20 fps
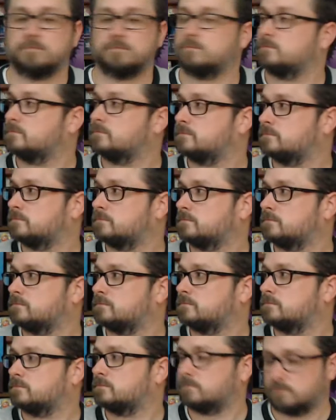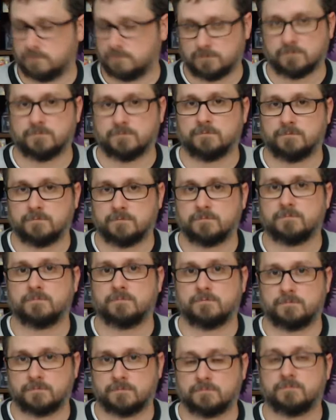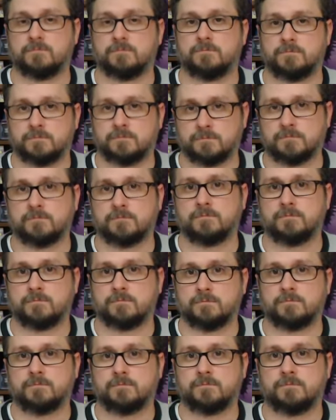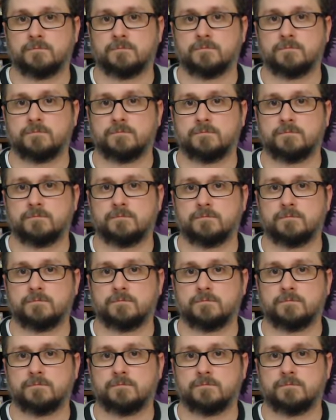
(silent)